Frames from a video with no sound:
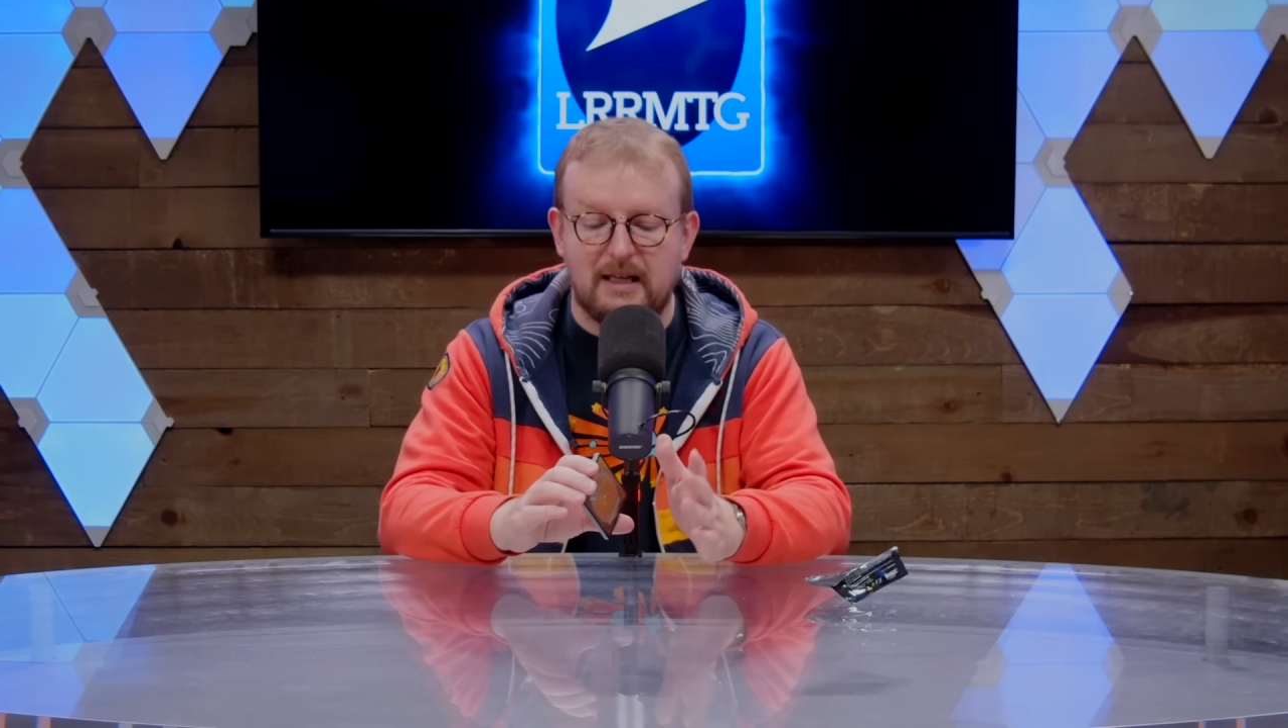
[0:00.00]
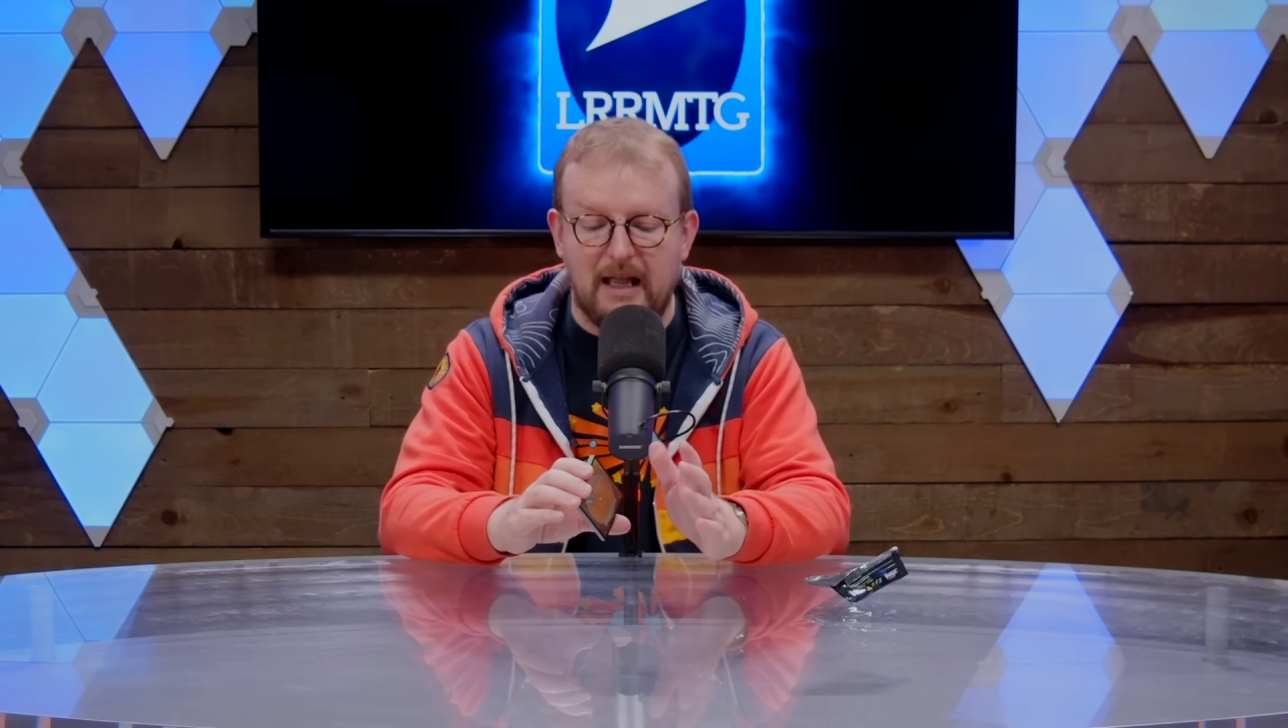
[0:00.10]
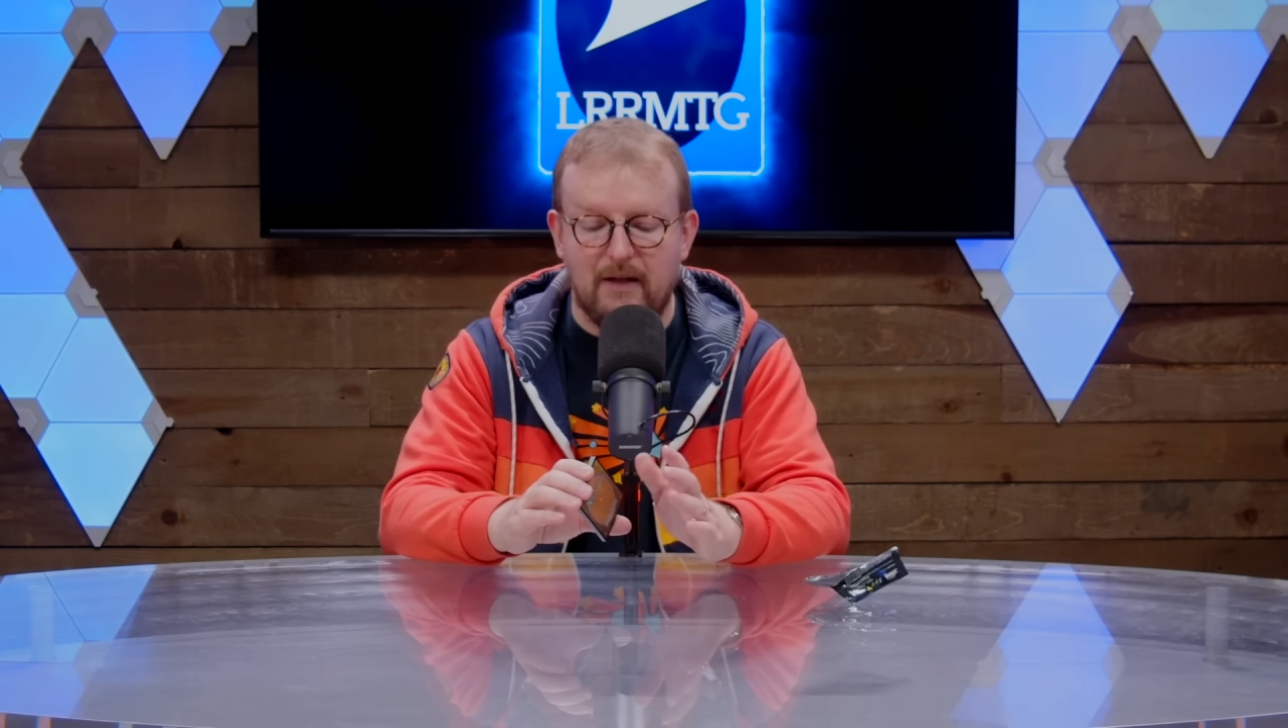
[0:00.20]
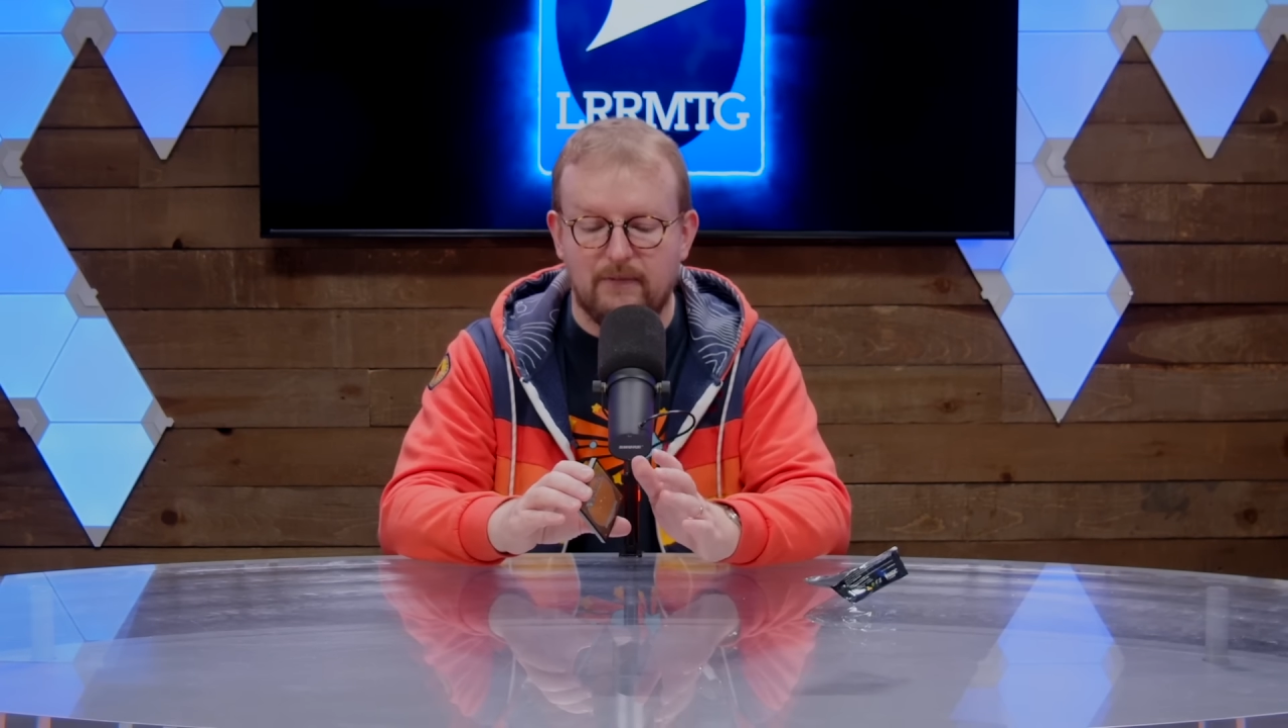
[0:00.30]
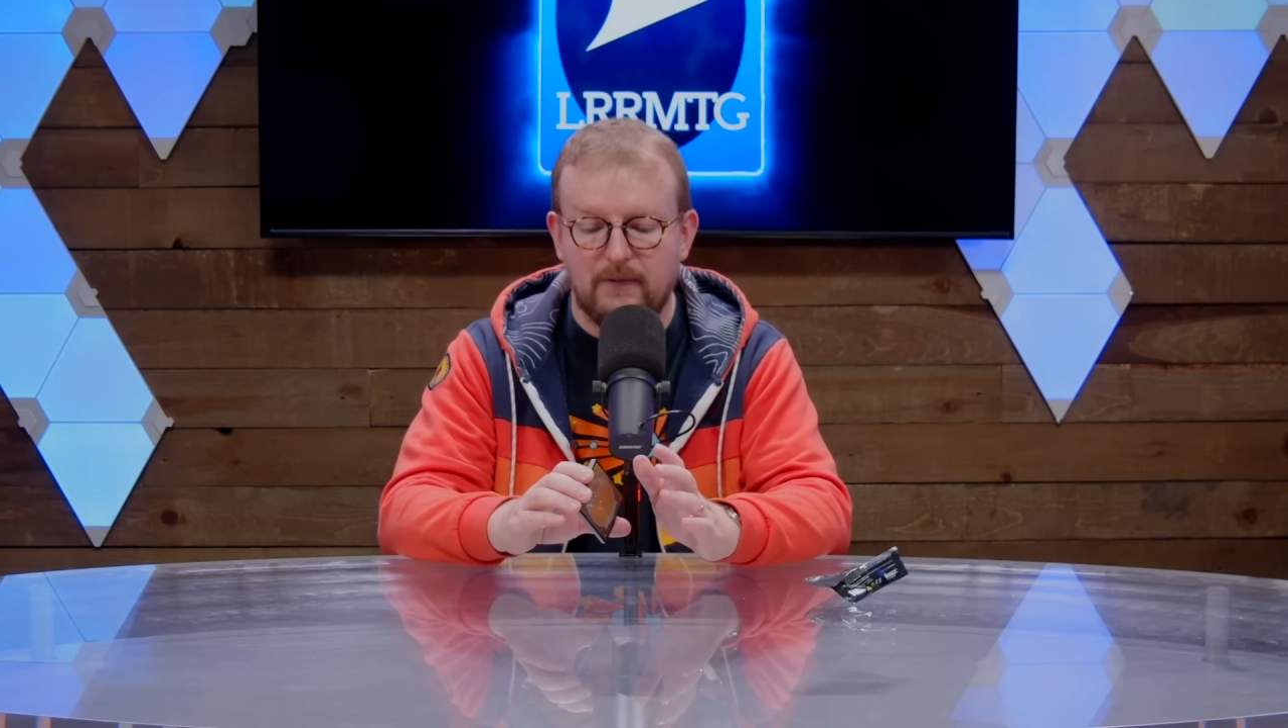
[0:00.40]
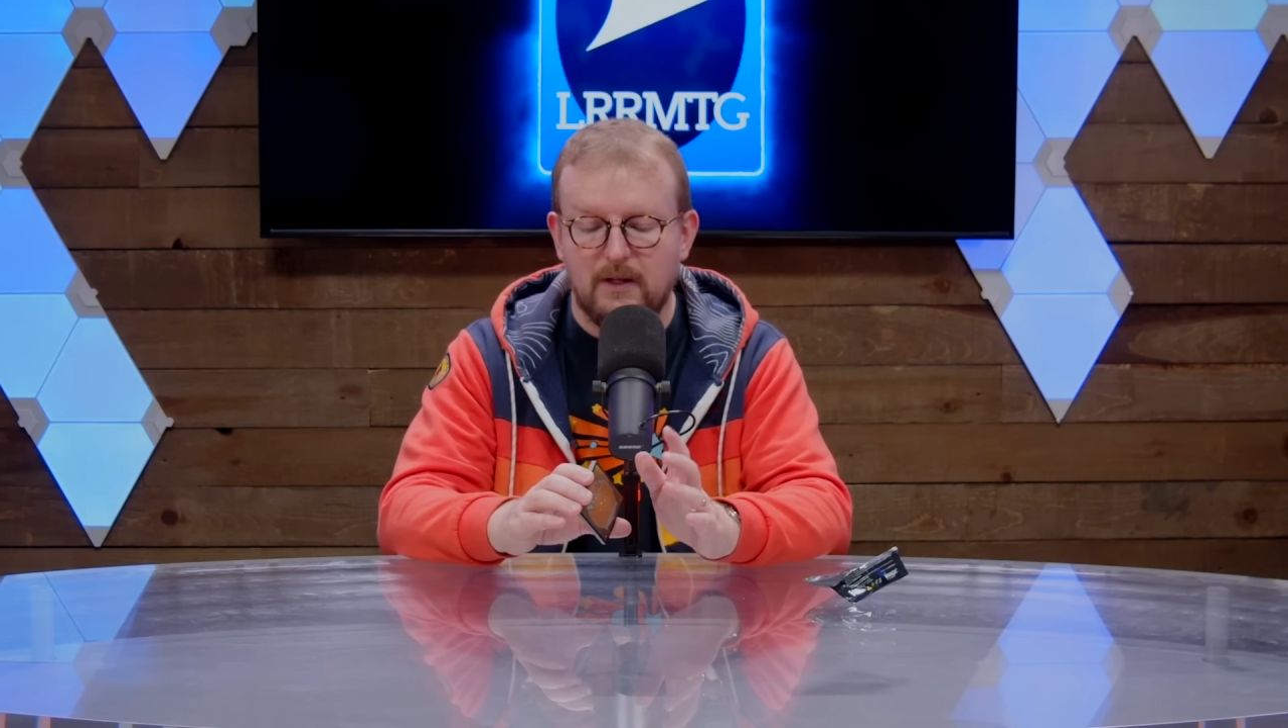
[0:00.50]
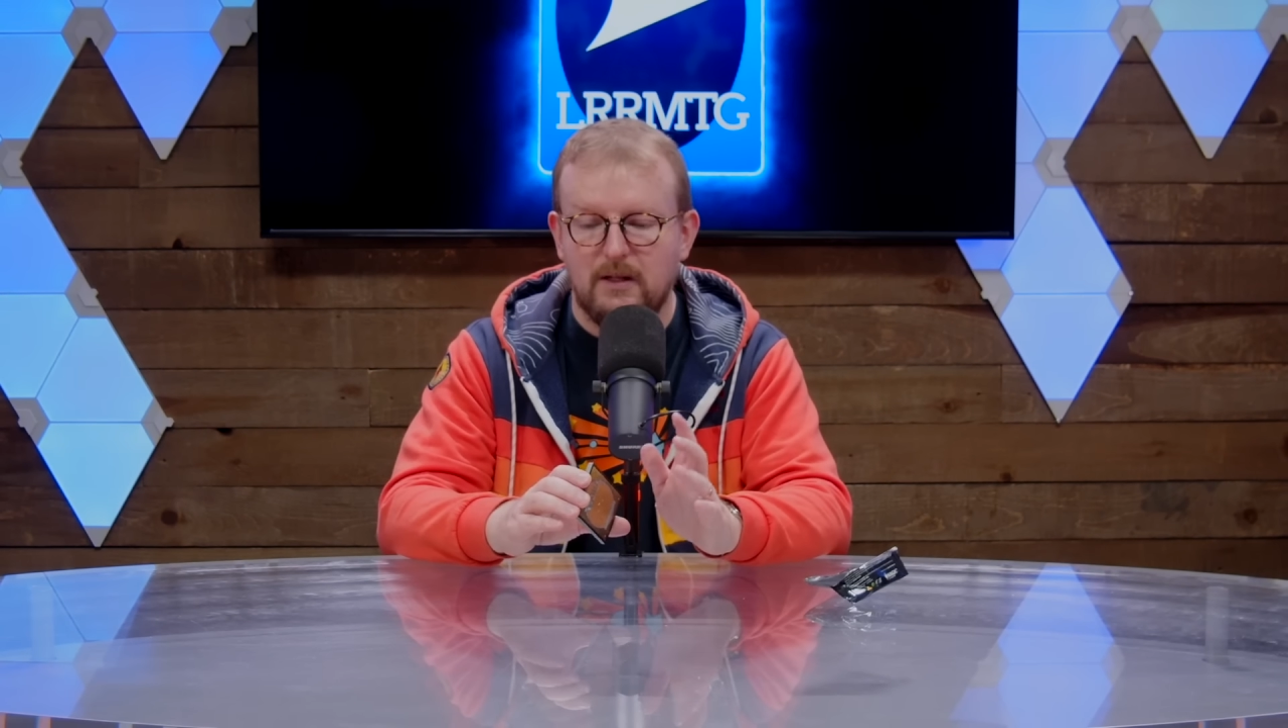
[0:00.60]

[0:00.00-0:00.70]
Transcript: have